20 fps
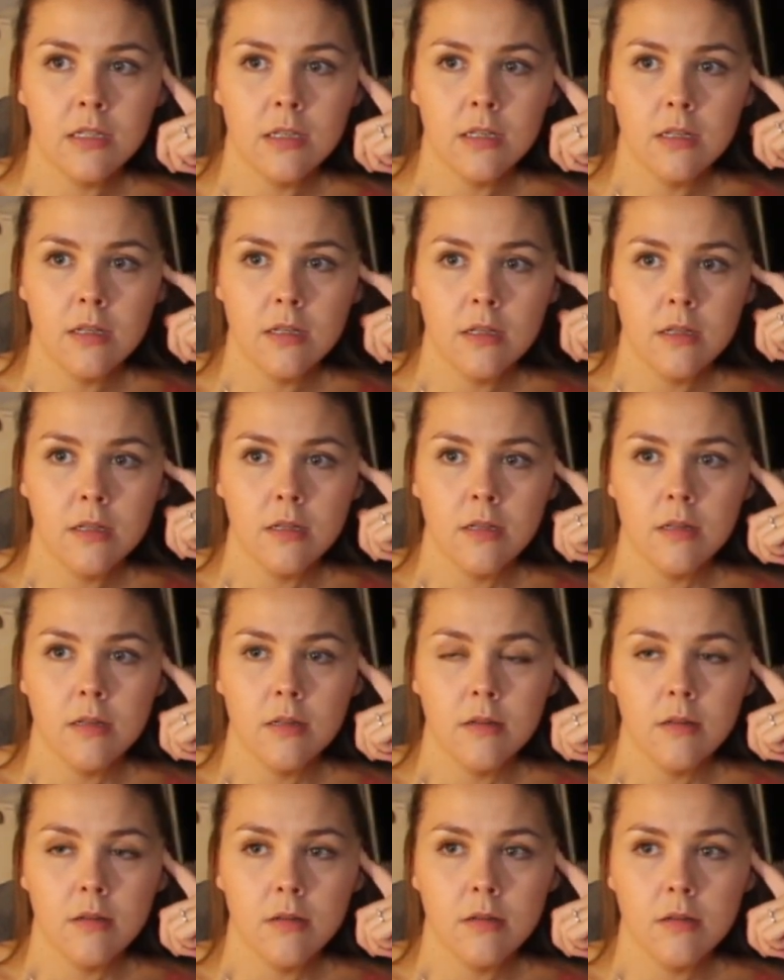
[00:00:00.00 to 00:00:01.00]

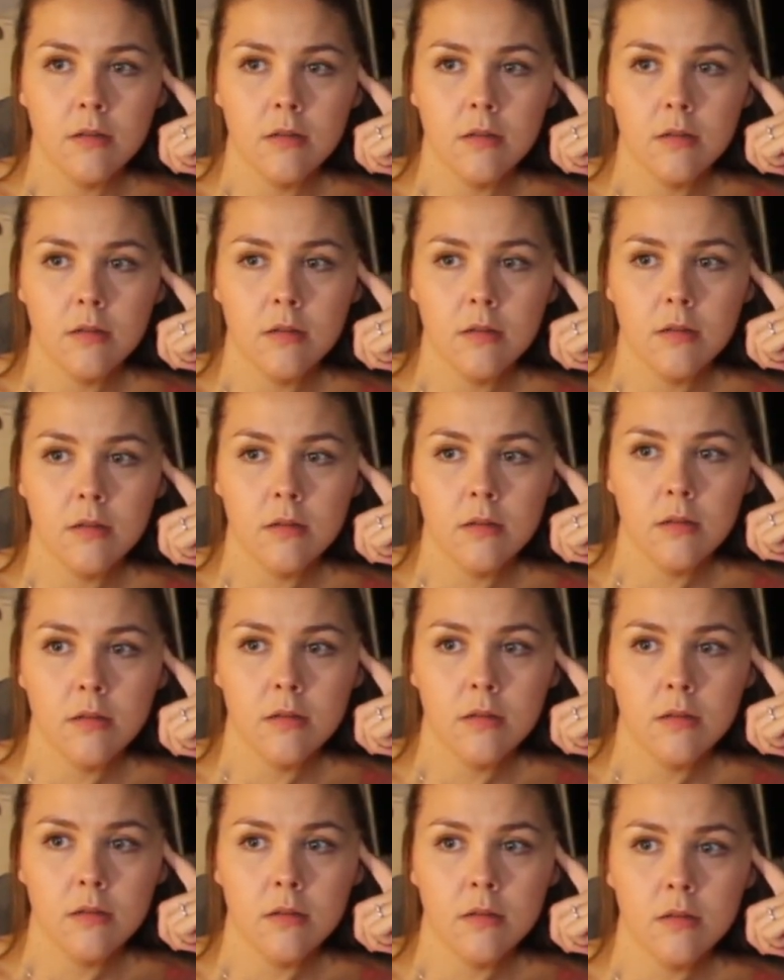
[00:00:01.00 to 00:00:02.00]

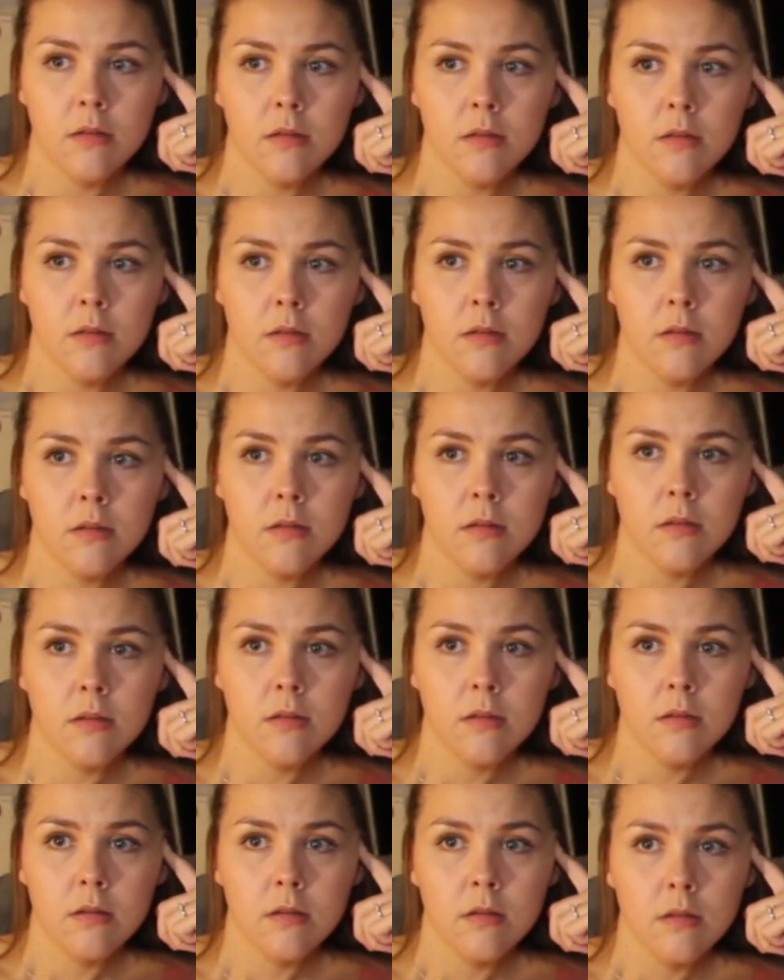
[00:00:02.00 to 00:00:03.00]

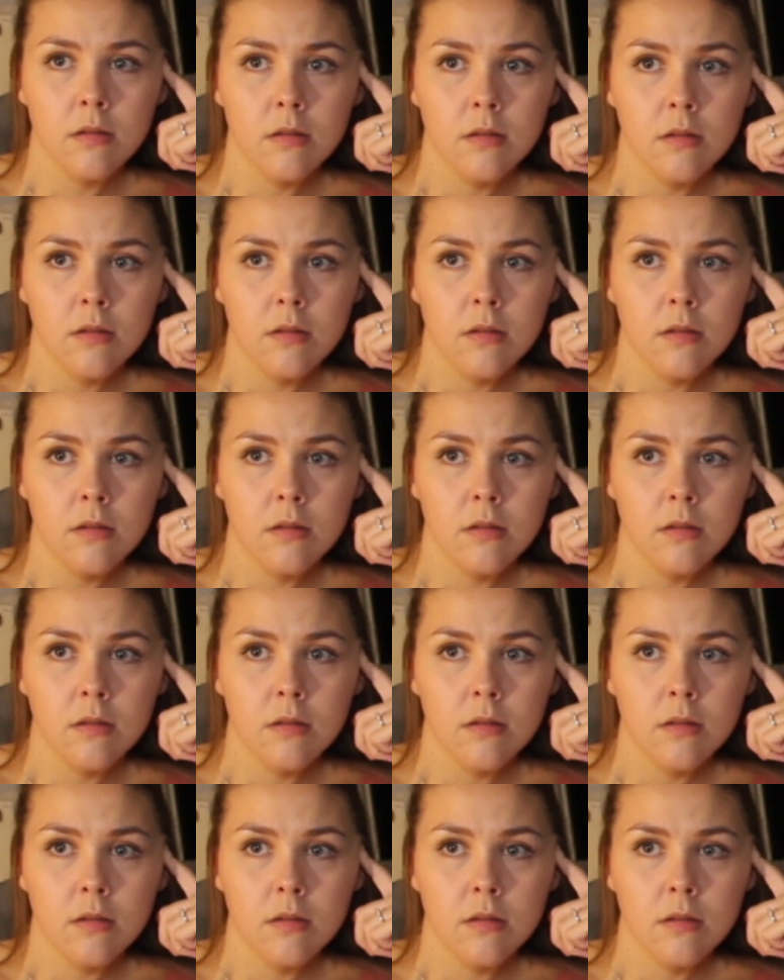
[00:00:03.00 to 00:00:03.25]
No words are spoken by the person on screen.